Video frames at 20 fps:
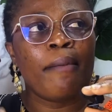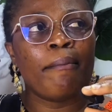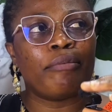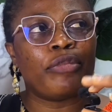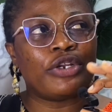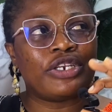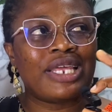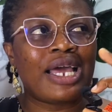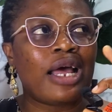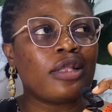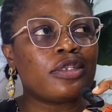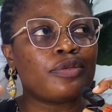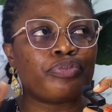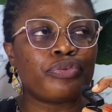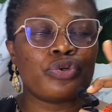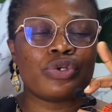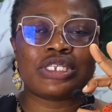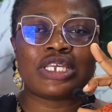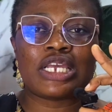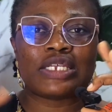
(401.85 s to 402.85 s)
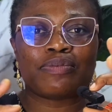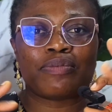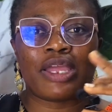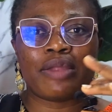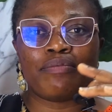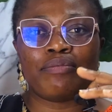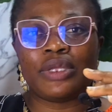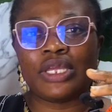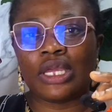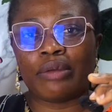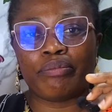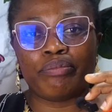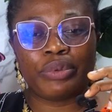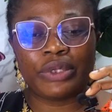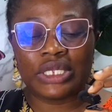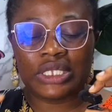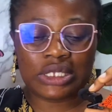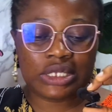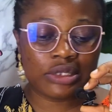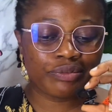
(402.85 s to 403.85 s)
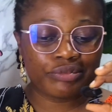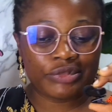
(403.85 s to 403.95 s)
But that process might be a bit,